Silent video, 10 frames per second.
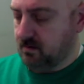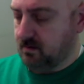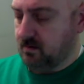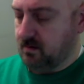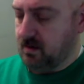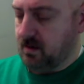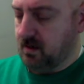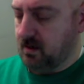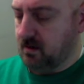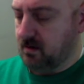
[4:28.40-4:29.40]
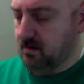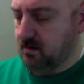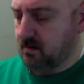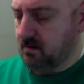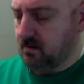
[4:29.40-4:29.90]
the
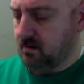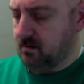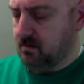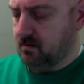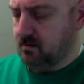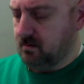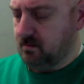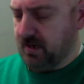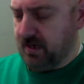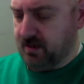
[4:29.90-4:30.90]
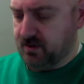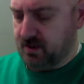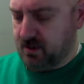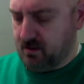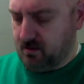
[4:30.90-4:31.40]
packaging
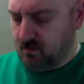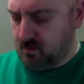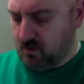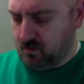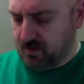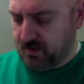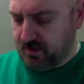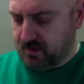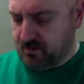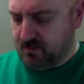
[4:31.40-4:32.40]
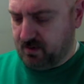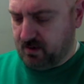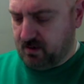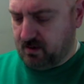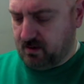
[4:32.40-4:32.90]
here, we'll open that up
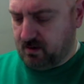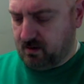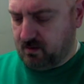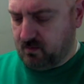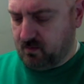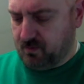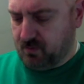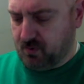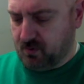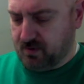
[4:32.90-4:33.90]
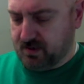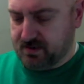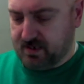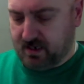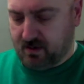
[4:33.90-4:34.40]
and we'll pull this
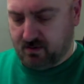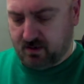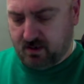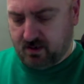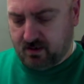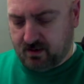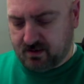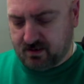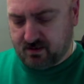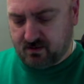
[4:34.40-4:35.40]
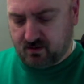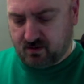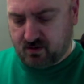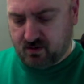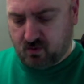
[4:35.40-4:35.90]
out. Now, this doesn't look
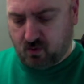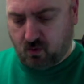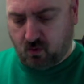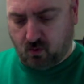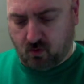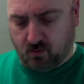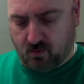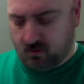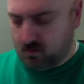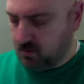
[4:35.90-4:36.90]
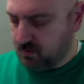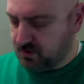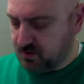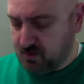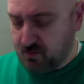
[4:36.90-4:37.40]
too horrible or
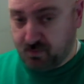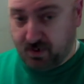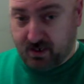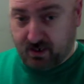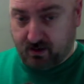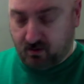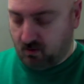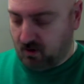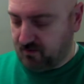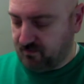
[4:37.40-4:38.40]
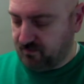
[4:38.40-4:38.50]
too big off